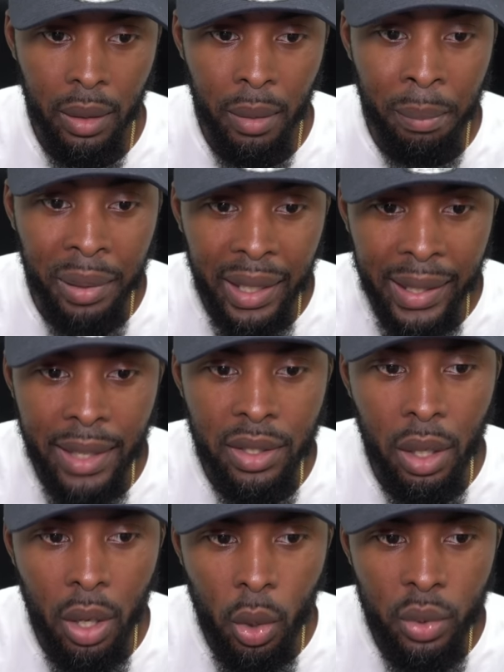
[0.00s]
Play is
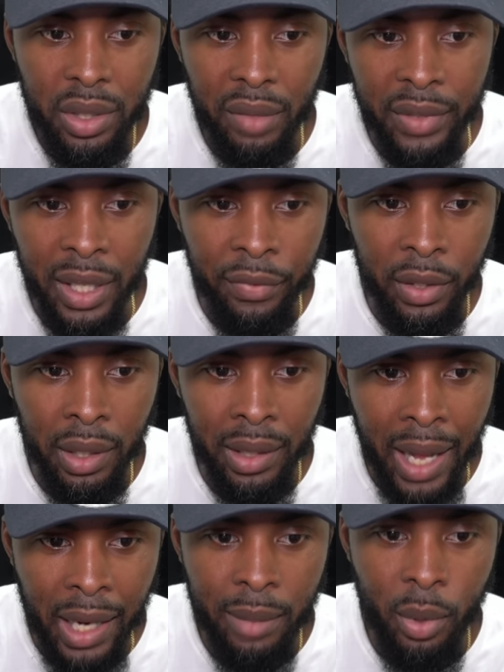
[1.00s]
a host of different
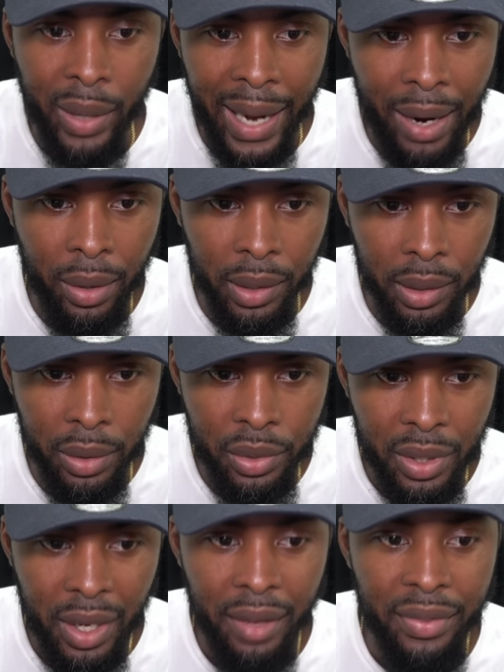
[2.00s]
unlockable
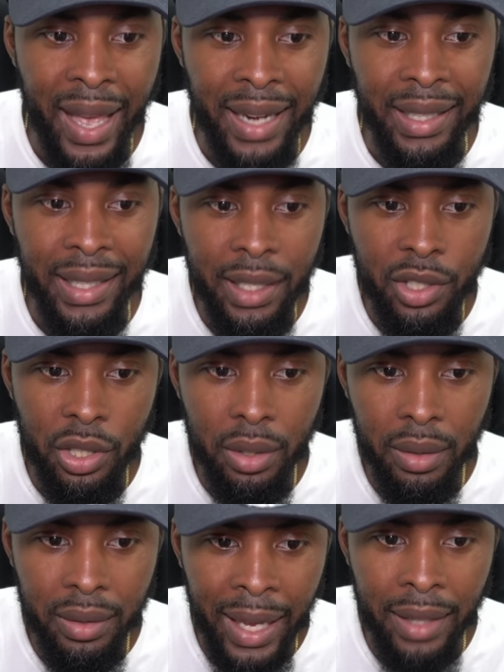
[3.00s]
characters that each,
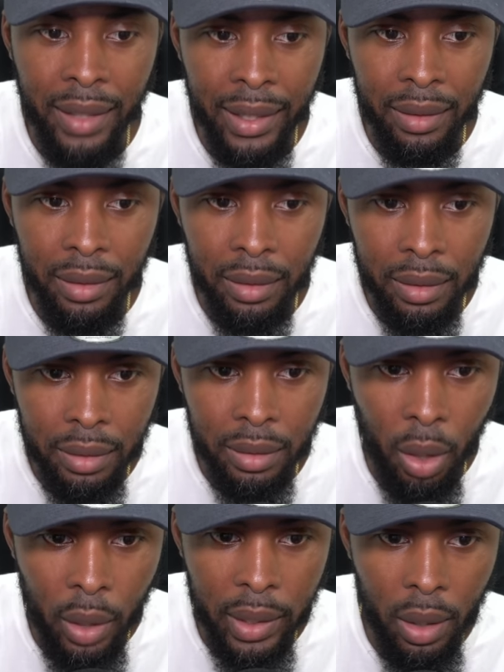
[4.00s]
that they,
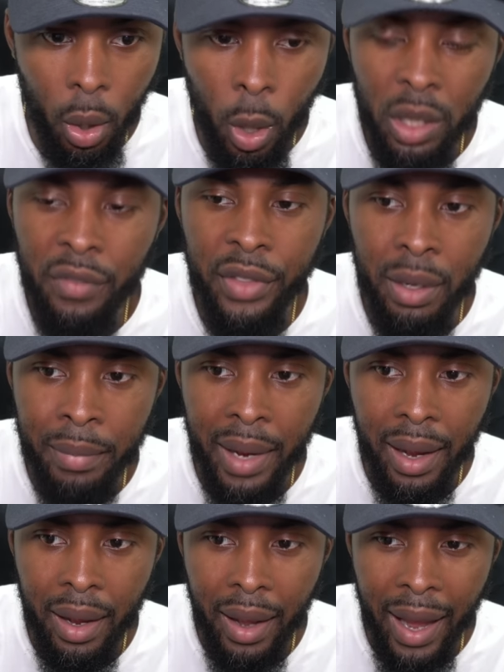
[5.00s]
all of them
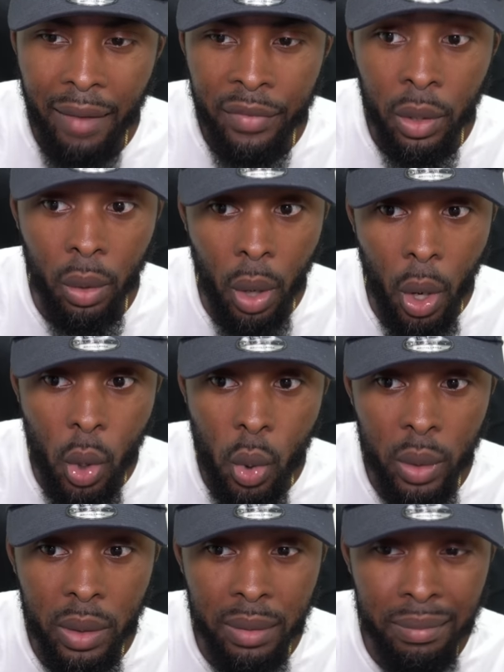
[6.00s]
have their
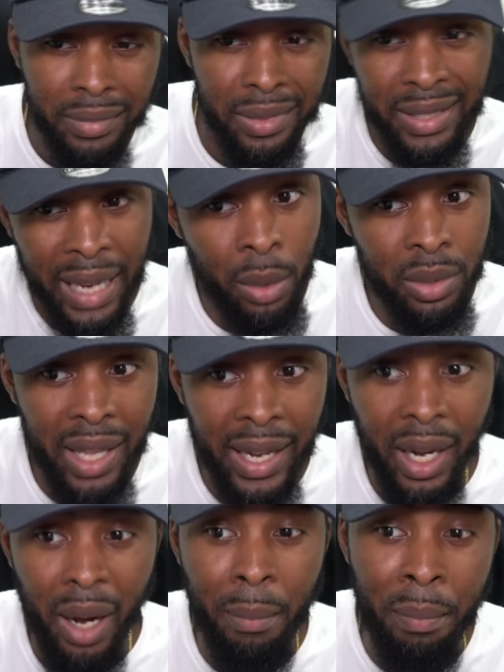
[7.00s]
own, sounds
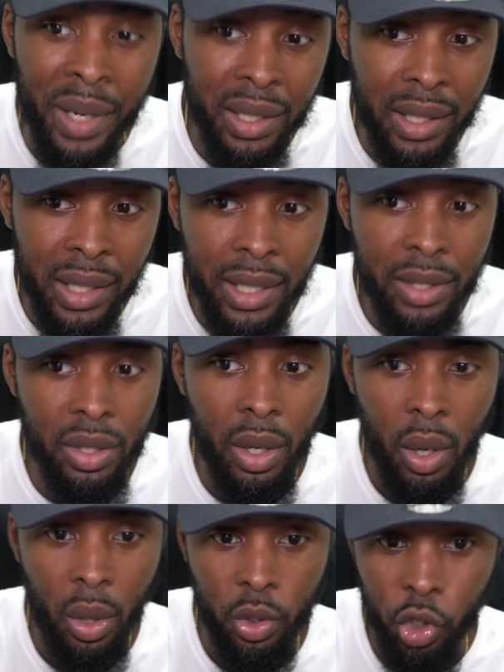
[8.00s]
like abilities,
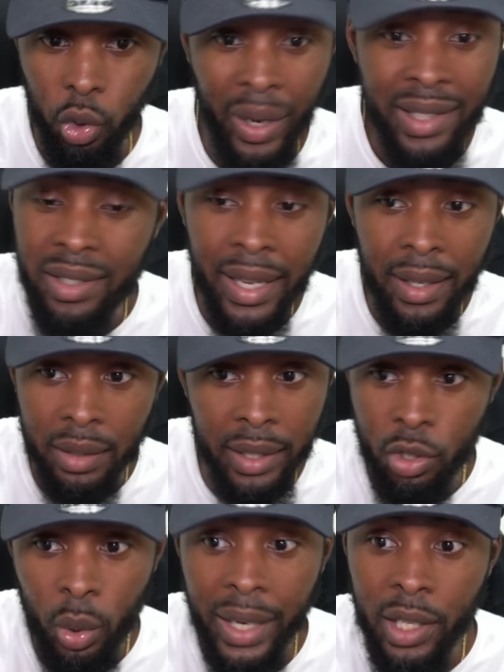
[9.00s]
traits. They,
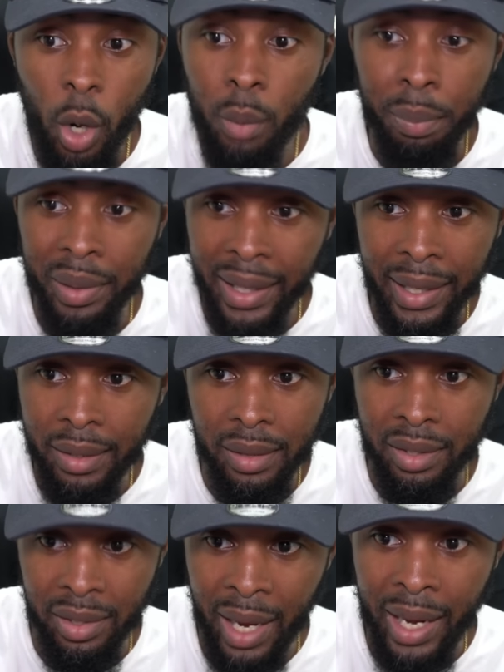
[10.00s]
so they don't play the
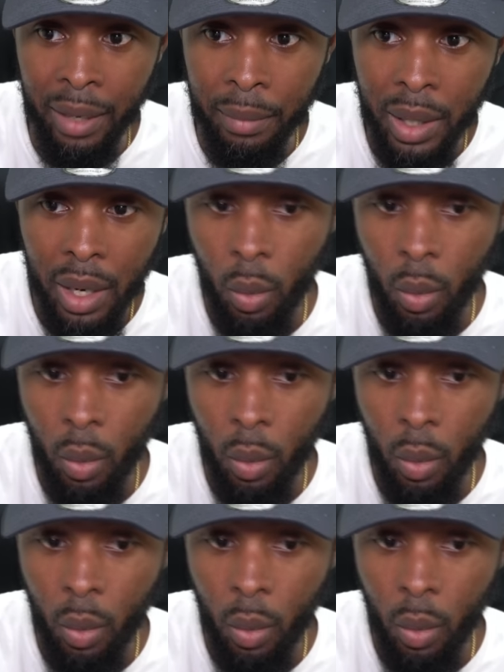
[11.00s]
same.